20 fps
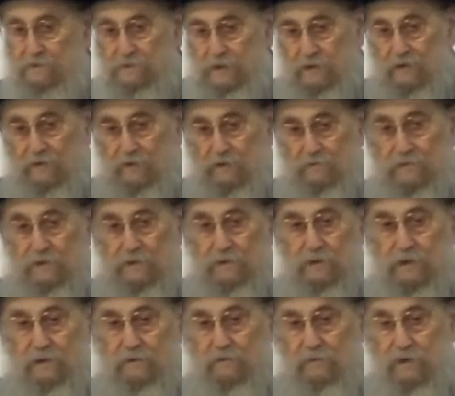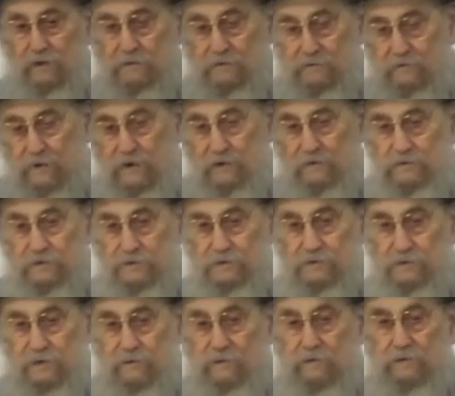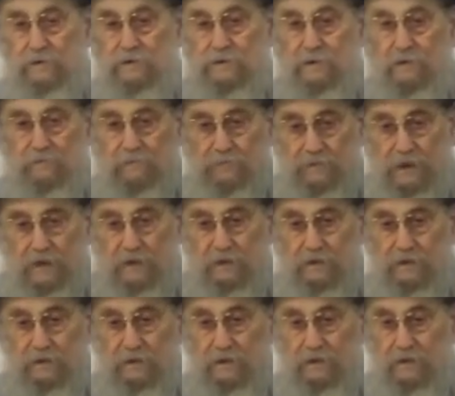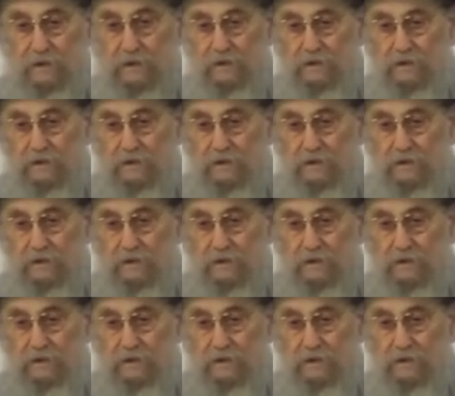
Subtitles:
as they commit their transgressions, they wouldn't complain.